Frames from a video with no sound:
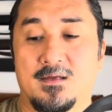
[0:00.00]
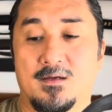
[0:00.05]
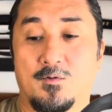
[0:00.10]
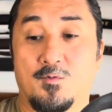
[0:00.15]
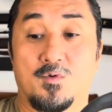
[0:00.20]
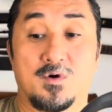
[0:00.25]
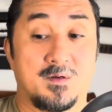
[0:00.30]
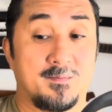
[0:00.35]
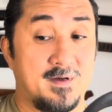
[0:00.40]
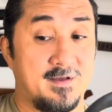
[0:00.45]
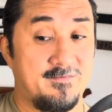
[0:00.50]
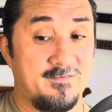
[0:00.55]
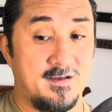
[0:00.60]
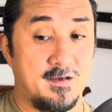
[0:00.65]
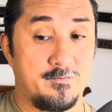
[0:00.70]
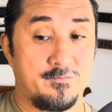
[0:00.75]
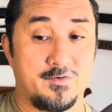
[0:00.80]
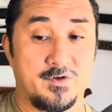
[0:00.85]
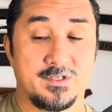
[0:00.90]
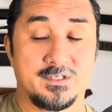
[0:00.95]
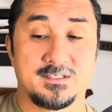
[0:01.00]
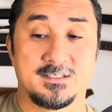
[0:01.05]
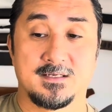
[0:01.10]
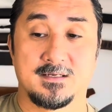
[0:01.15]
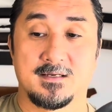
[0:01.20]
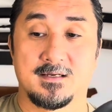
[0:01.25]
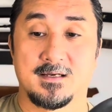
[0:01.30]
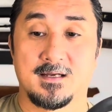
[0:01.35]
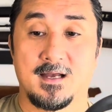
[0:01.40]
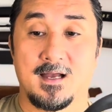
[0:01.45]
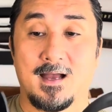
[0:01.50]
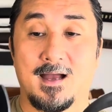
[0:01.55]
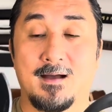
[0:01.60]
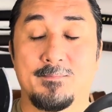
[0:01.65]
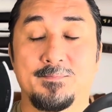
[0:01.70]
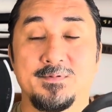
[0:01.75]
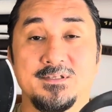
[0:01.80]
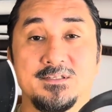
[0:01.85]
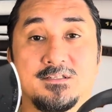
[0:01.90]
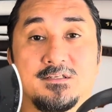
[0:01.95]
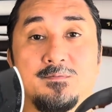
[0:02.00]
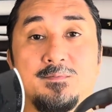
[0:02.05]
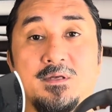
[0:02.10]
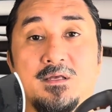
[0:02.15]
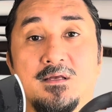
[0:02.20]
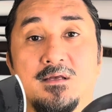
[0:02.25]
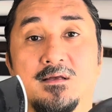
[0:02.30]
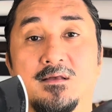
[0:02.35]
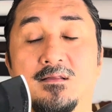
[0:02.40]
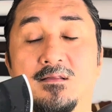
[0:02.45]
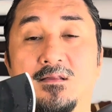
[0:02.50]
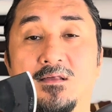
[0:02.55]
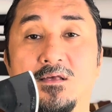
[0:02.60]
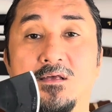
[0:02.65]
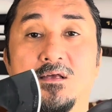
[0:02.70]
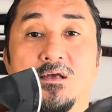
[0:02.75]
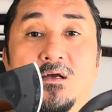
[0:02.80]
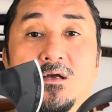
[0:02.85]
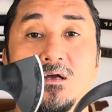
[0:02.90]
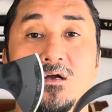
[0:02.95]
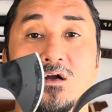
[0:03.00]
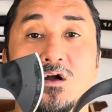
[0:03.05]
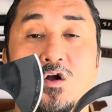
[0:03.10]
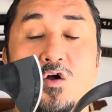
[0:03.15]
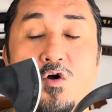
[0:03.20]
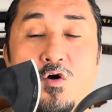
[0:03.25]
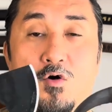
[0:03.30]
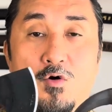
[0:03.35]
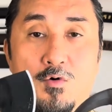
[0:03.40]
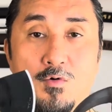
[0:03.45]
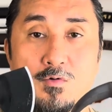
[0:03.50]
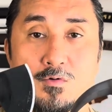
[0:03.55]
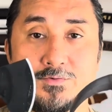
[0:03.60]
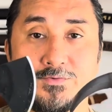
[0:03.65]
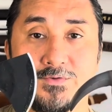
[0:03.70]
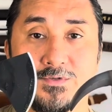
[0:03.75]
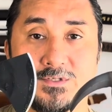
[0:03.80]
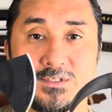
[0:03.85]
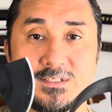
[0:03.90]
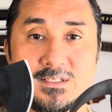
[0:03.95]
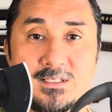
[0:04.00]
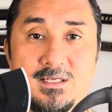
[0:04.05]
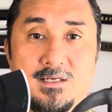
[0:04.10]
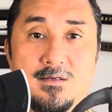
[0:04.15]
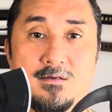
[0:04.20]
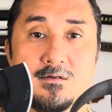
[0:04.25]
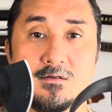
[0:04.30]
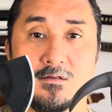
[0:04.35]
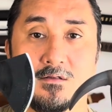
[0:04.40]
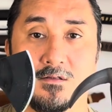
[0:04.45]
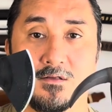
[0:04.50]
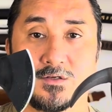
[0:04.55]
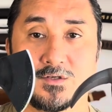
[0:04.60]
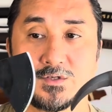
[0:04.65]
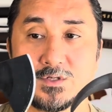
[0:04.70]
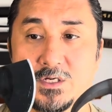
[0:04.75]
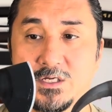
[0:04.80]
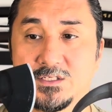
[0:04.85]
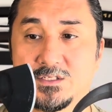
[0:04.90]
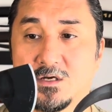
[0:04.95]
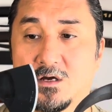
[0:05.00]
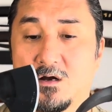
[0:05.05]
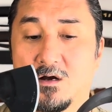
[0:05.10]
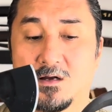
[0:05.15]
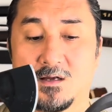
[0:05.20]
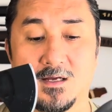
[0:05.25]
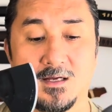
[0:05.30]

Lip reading: One of my favorites happens to be the Cold Steel Trenchhawk.